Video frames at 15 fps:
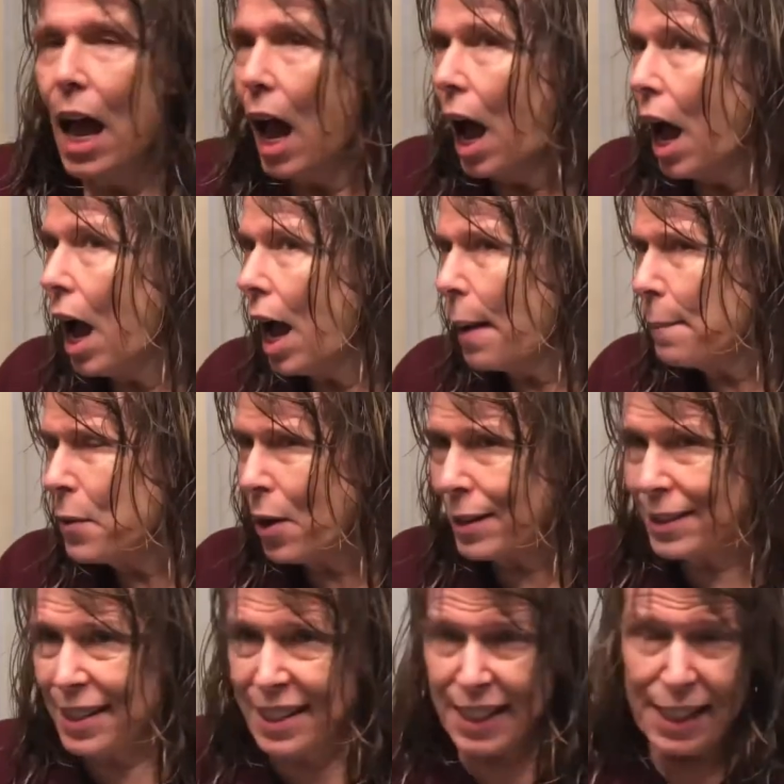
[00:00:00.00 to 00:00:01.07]
I'm not
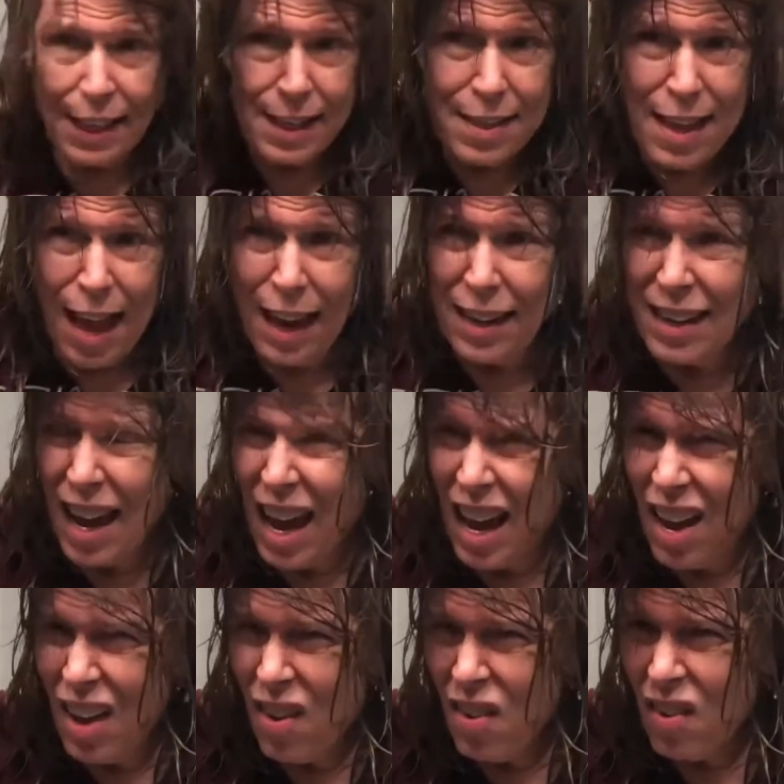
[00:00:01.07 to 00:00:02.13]
seeing that
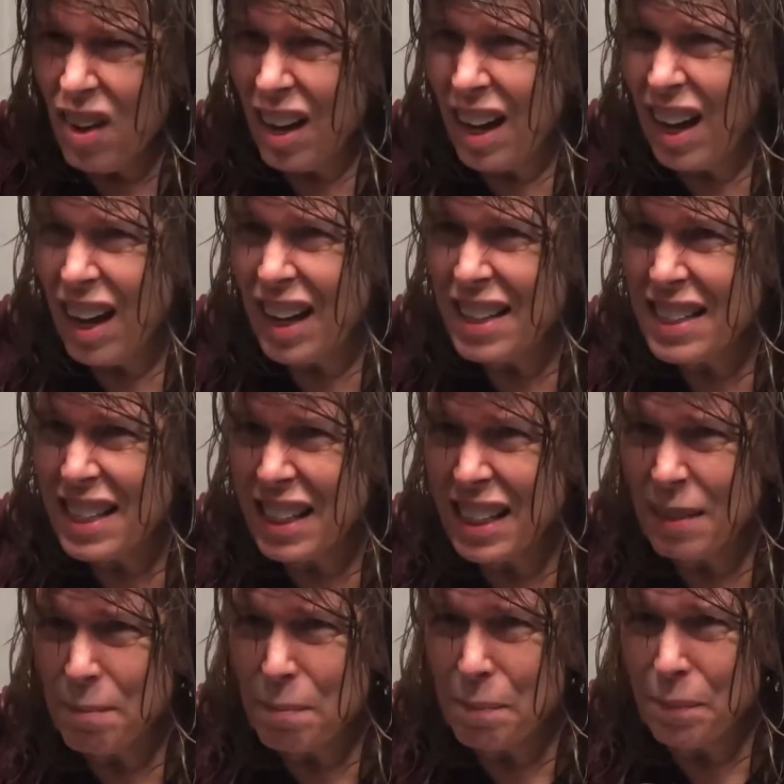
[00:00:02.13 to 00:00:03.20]
now. I see
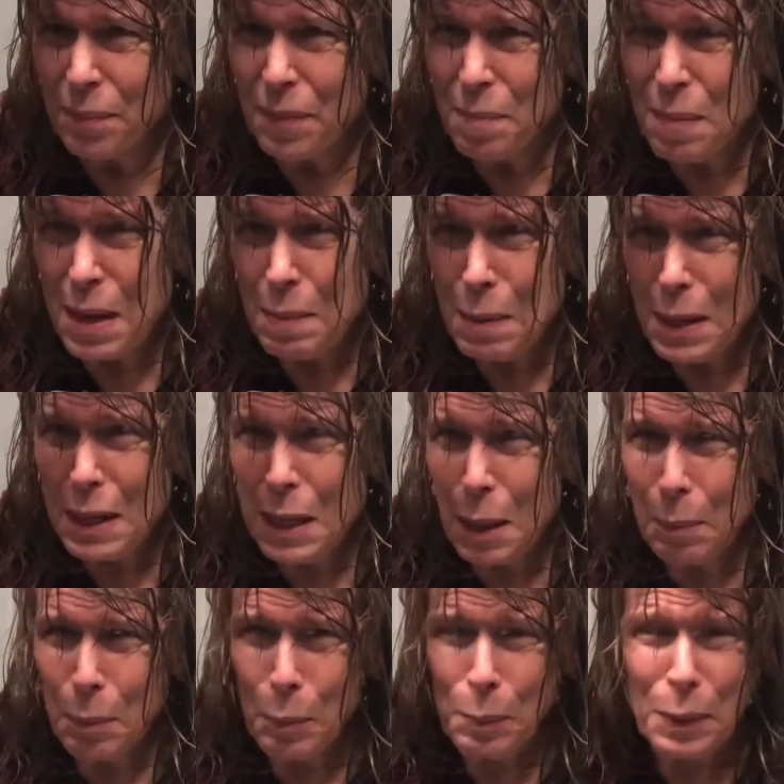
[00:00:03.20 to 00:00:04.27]
maybe a
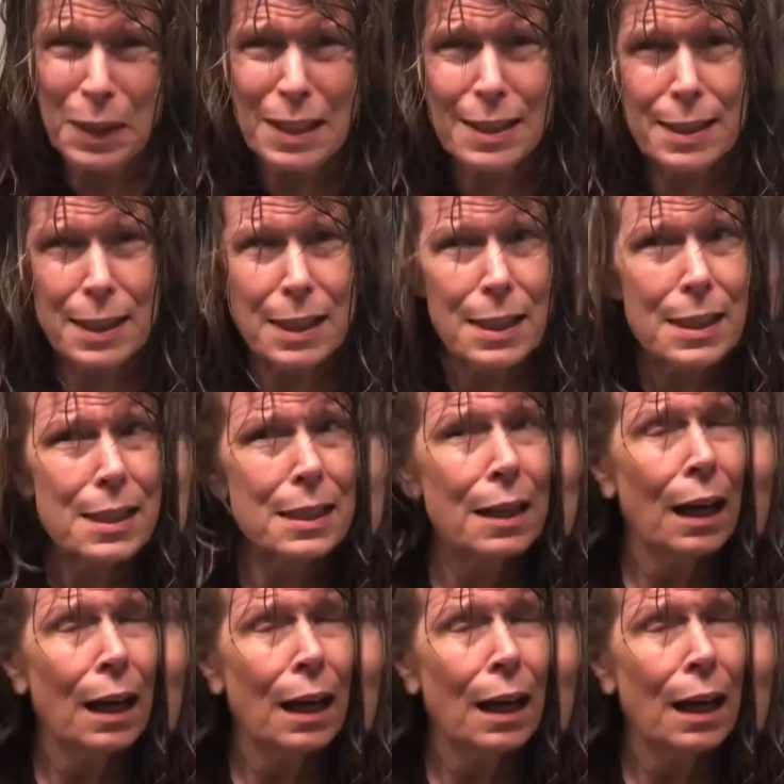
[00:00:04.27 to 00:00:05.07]
couple pieces.